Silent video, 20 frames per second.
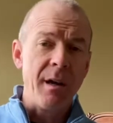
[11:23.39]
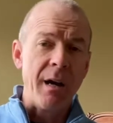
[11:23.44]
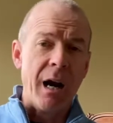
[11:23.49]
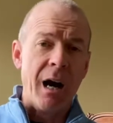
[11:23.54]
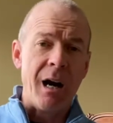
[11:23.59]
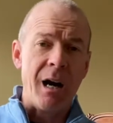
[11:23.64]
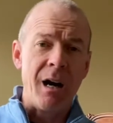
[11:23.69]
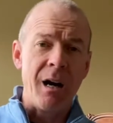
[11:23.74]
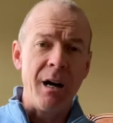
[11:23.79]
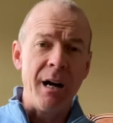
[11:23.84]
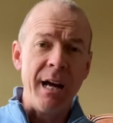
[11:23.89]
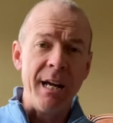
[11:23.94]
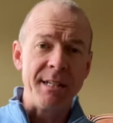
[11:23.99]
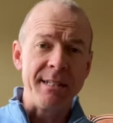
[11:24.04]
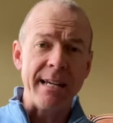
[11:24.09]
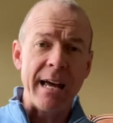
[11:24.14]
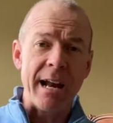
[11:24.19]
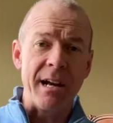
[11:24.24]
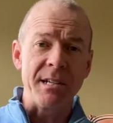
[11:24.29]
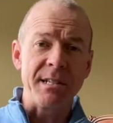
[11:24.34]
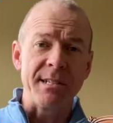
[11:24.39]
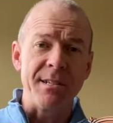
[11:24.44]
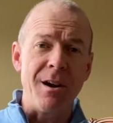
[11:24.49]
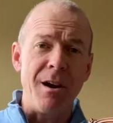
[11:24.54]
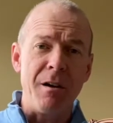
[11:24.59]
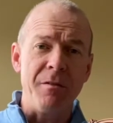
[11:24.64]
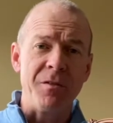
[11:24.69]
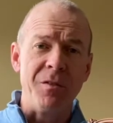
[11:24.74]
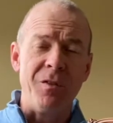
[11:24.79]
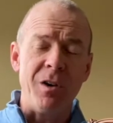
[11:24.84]
it's at a
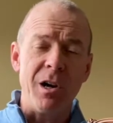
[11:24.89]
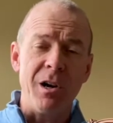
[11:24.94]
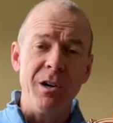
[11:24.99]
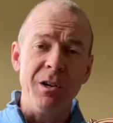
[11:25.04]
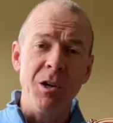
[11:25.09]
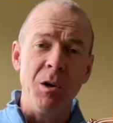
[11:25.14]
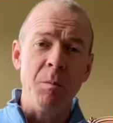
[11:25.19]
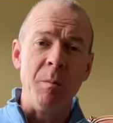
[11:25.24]
soft volume,